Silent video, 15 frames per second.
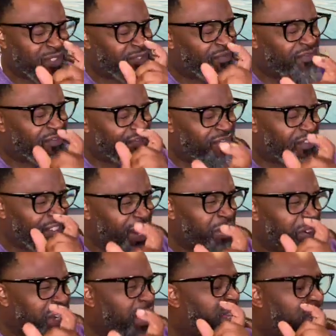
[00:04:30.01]

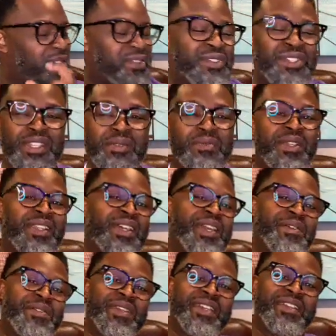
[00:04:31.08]
very close
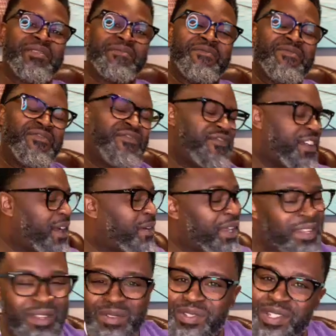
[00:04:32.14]
similarity. Very
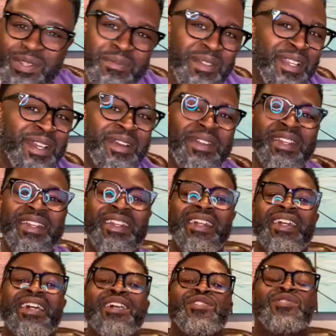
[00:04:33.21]
close similarity
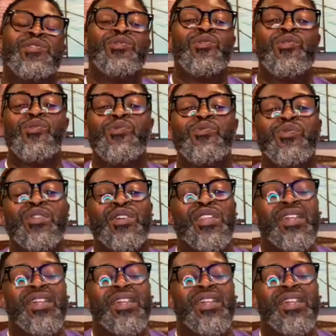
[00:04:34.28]
to oud wood.